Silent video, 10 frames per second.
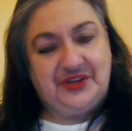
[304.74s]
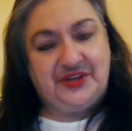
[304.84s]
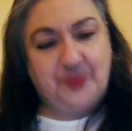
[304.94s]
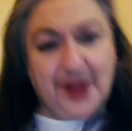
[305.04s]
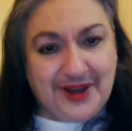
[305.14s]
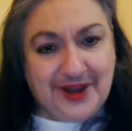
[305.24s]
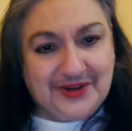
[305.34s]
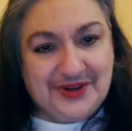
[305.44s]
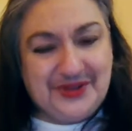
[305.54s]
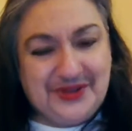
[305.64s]
What?
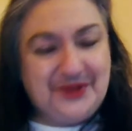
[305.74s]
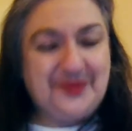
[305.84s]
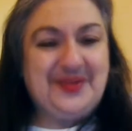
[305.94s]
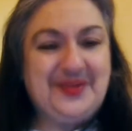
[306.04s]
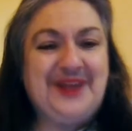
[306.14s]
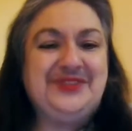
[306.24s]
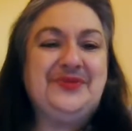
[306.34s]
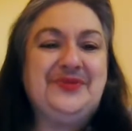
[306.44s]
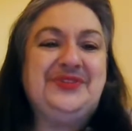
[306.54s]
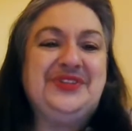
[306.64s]
From that
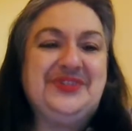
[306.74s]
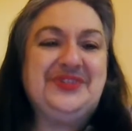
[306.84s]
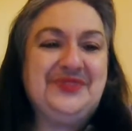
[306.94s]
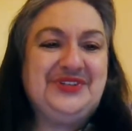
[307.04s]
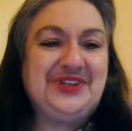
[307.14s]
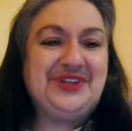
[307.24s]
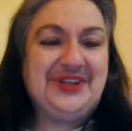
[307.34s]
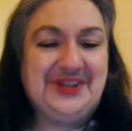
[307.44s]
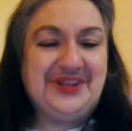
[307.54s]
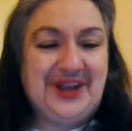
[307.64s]
to rotisserie
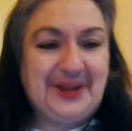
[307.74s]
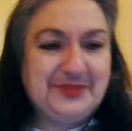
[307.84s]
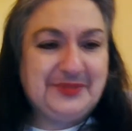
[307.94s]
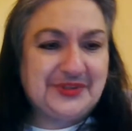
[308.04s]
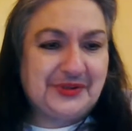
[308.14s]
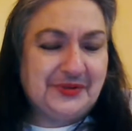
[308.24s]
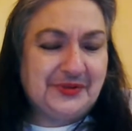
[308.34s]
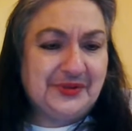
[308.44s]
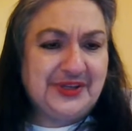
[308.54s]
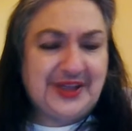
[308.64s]
chicken?
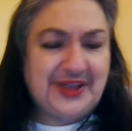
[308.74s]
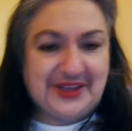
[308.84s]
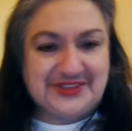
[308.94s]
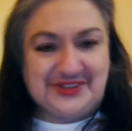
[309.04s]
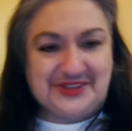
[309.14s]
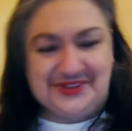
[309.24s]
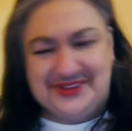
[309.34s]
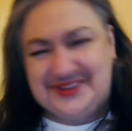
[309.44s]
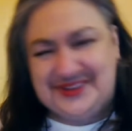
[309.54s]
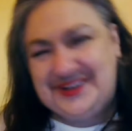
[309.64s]
Absolutely yes.
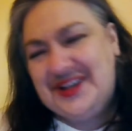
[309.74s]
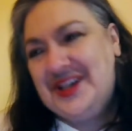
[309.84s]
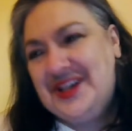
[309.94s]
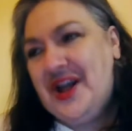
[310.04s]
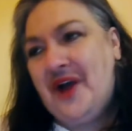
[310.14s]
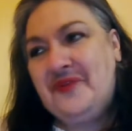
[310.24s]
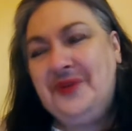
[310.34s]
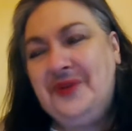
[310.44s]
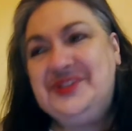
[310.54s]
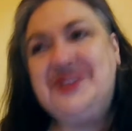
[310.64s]
A
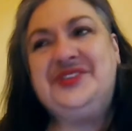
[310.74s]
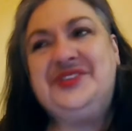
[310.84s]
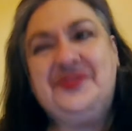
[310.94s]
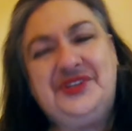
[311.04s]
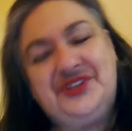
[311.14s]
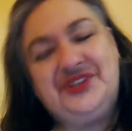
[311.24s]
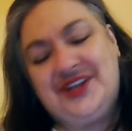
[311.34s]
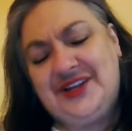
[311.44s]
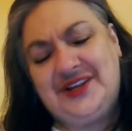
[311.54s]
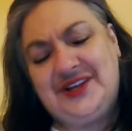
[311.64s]
rotisserie
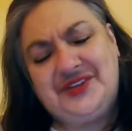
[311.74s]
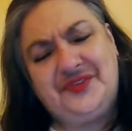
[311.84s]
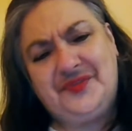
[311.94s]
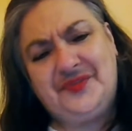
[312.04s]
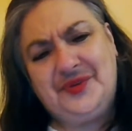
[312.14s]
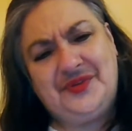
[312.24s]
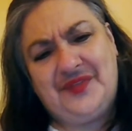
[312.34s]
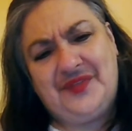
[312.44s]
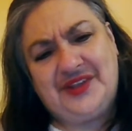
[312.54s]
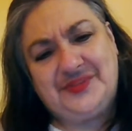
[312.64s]
chicken is a food
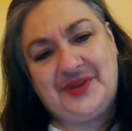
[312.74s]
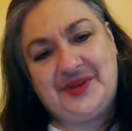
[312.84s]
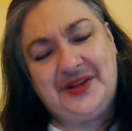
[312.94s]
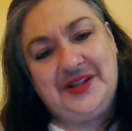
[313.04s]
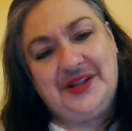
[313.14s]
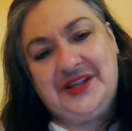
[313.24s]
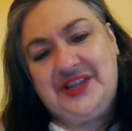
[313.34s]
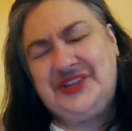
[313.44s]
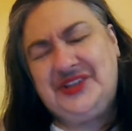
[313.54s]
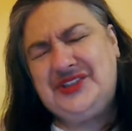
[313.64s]
investment
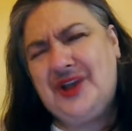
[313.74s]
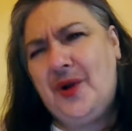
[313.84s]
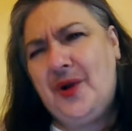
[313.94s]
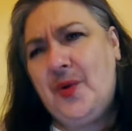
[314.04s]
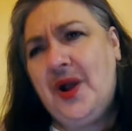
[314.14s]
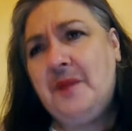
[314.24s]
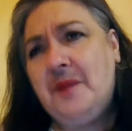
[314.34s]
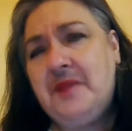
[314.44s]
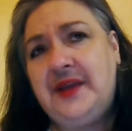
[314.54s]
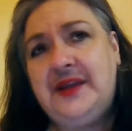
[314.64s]
in so
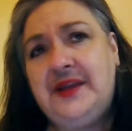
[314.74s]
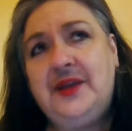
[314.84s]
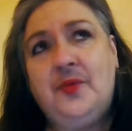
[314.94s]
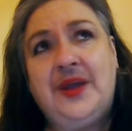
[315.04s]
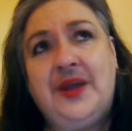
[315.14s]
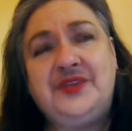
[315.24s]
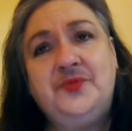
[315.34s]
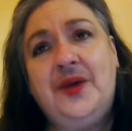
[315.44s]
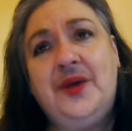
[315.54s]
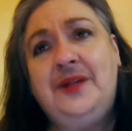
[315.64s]
many ways.
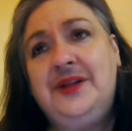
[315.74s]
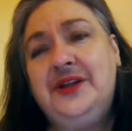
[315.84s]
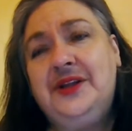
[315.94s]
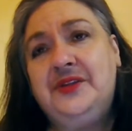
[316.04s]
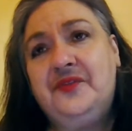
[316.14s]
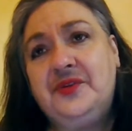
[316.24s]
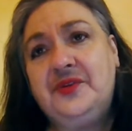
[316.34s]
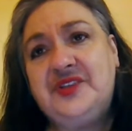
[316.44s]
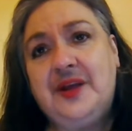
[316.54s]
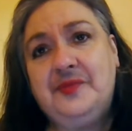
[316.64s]
Well, the
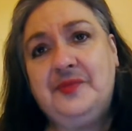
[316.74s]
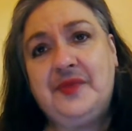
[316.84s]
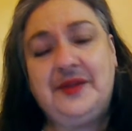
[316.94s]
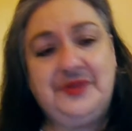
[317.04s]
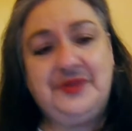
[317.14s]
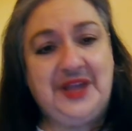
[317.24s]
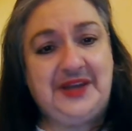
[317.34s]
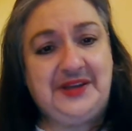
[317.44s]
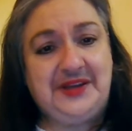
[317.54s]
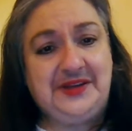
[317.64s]
first time around you
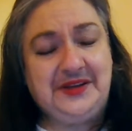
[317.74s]
get it,